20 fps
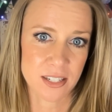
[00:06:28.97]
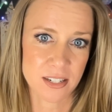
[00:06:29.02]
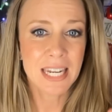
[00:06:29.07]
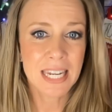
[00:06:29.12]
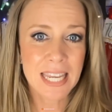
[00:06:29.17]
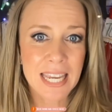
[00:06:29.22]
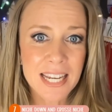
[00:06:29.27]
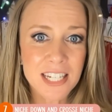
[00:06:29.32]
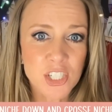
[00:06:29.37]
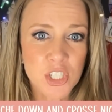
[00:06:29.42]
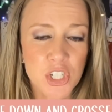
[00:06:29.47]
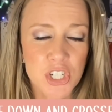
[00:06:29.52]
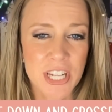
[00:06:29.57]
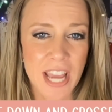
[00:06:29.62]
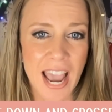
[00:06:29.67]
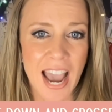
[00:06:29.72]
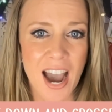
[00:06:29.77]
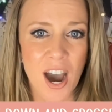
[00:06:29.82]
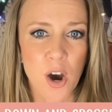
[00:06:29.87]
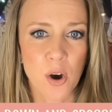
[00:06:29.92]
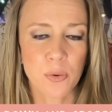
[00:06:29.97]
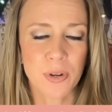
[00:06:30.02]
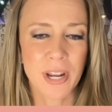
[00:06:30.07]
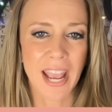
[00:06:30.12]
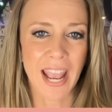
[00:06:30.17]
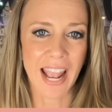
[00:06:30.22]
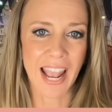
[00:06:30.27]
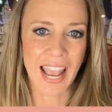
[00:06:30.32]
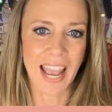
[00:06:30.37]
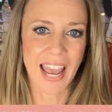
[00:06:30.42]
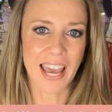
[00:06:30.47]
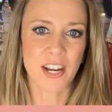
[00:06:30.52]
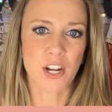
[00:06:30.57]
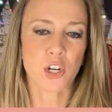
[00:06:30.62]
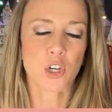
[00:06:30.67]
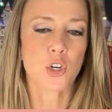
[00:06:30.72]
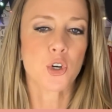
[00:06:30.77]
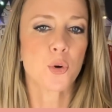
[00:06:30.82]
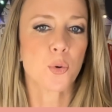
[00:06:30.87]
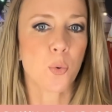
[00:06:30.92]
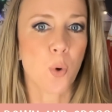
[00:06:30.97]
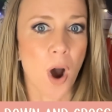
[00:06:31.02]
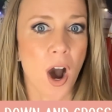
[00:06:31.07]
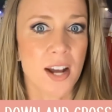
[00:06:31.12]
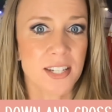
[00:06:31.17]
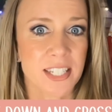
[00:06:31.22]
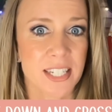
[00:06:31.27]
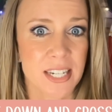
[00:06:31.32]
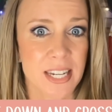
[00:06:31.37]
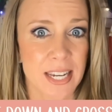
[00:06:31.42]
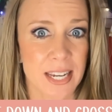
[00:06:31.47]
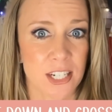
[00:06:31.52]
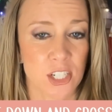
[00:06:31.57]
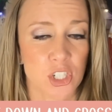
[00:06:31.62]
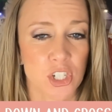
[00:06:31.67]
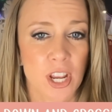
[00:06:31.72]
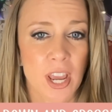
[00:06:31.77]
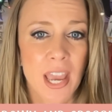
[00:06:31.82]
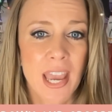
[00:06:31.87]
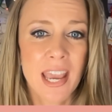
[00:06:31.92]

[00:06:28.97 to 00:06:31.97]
Niche down and cross niche.